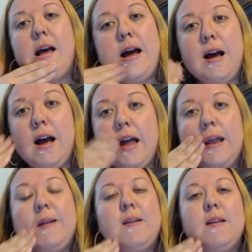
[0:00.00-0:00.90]
a hot
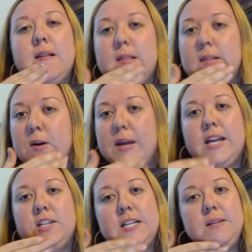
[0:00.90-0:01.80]

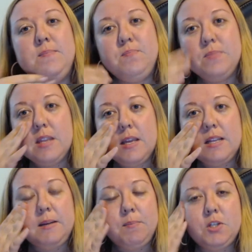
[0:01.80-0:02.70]
location
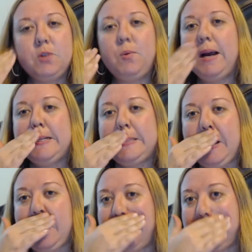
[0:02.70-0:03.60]
temperature wise,
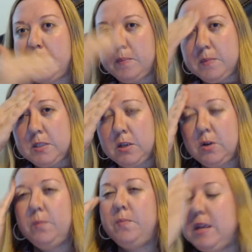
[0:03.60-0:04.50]

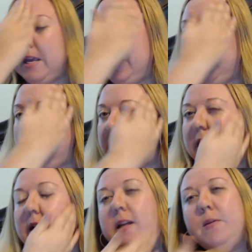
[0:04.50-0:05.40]
so
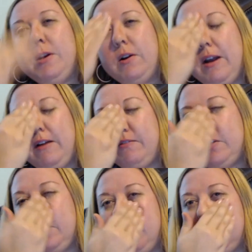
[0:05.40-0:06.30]
luckily we don't have
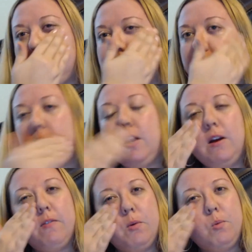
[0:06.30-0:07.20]
too much
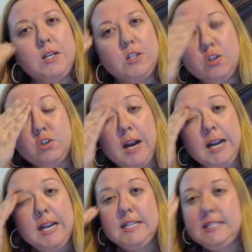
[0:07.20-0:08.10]
of the winter
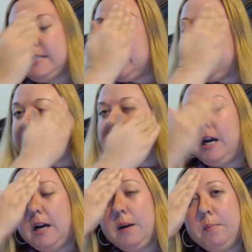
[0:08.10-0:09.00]
dryness,
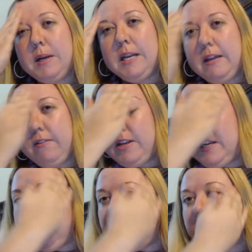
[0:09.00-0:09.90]
but even
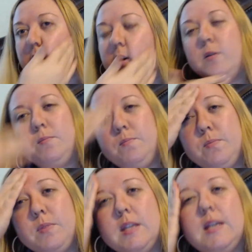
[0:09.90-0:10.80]
here
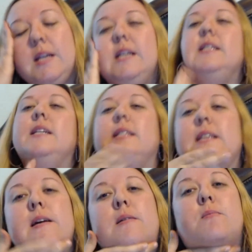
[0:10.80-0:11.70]
it does
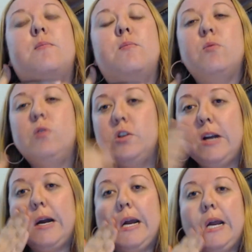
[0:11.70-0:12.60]
get more
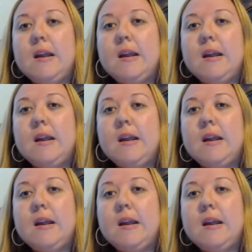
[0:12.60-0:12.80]
dry